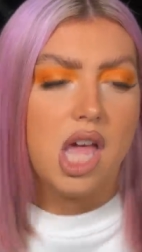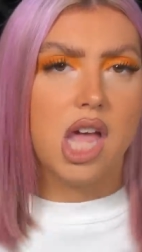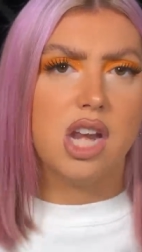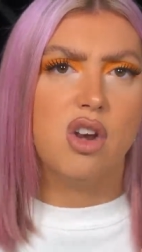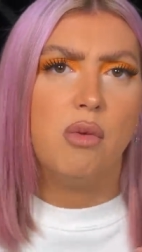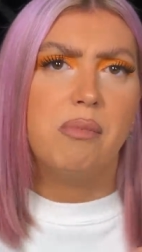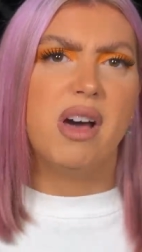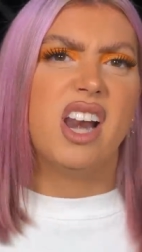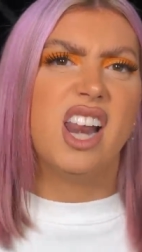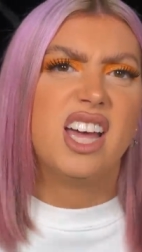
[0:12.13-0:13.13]
Ain't no
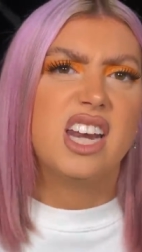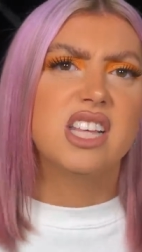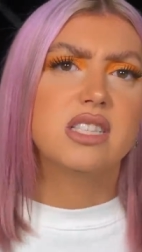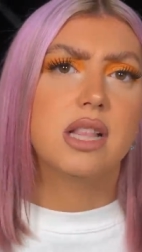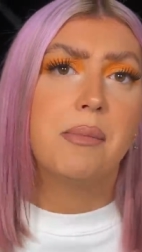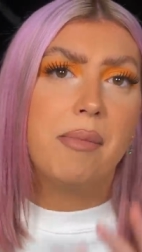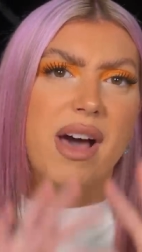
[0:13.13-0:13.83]
party like an S Club